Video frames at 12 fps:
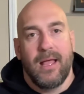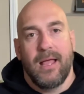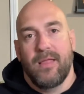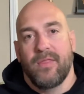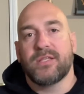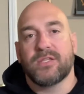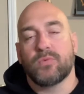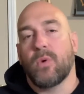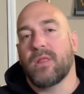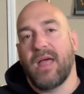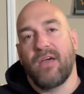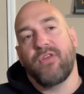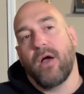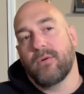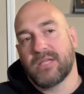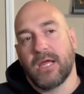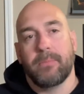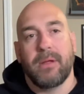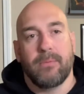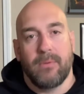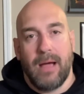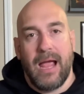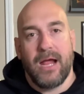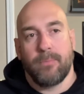this is one that I thought was going to be
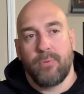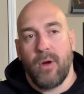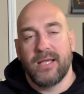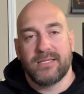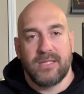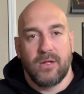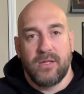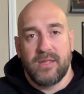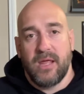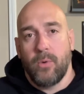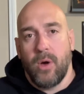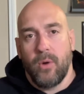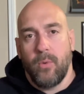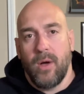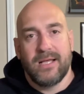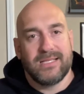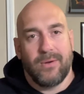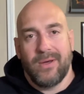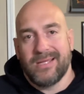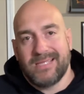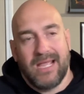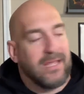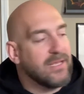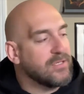higher priced than what it was. I want to
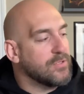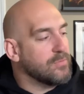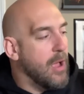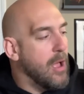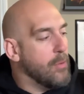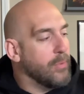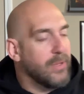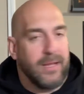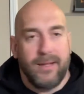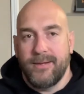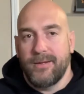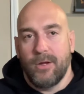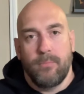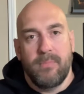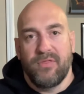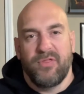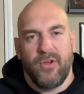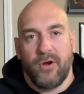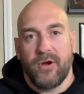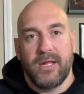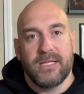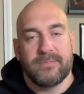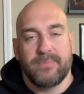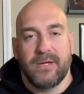say this was probably, mid
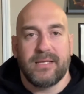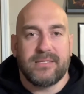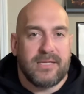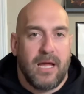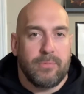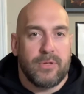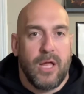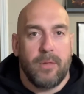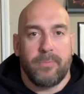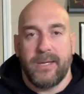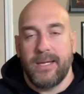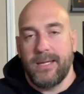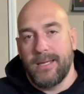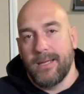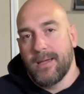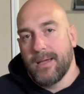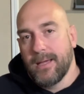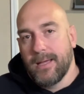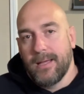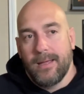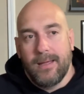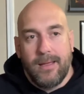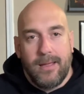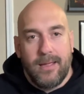30s, but it's a double LP,
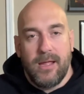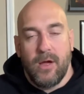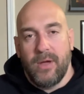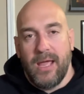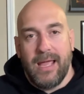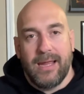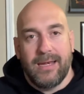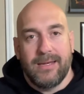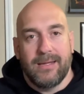and